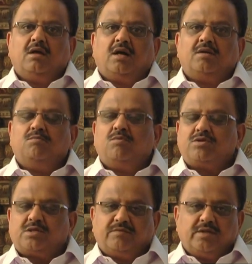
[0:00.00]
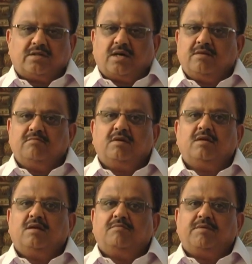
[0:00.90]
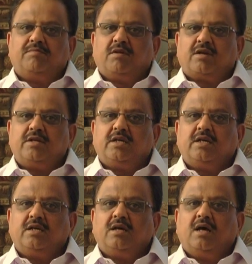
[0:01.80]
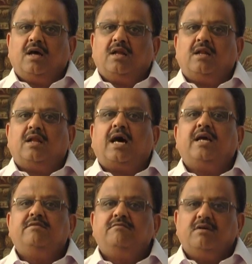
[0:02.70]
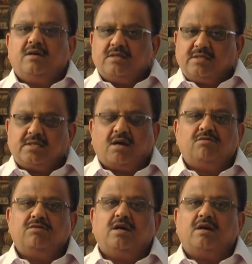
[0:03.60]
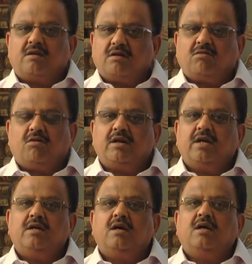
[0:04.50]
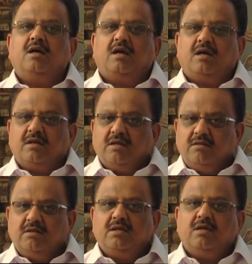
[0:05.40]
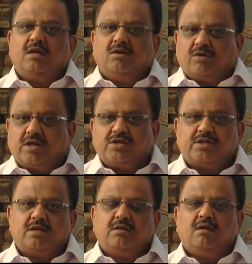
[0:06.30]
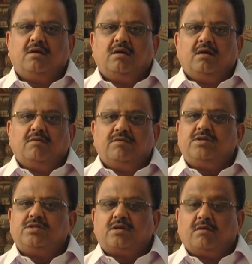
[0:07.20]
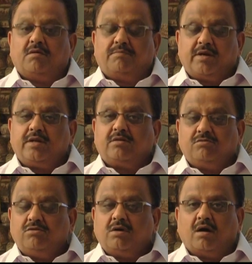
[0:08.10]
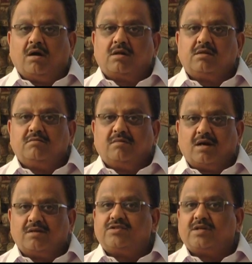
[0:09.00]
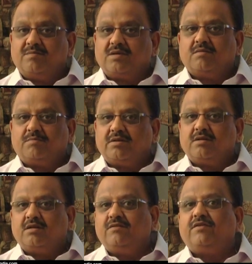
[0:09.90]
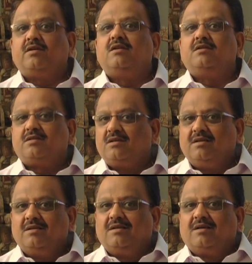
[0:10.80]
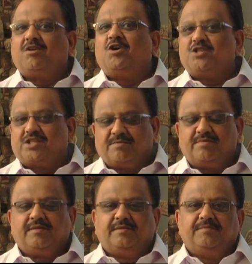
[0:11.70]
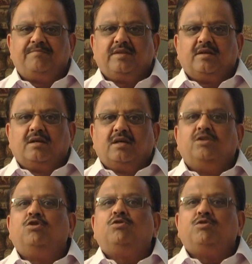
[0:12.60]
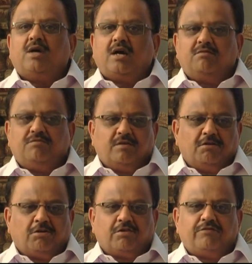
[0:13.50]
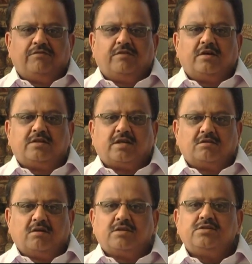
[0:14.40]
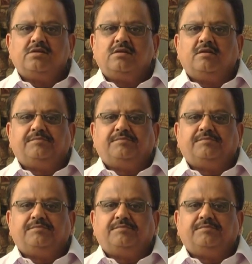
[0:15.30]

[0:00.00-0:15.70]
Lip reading: and most of the time, people are taking live sound recorded in the location, which is a pretty good art, at the same time, a pretty difficult concept. Though you have a lot of technology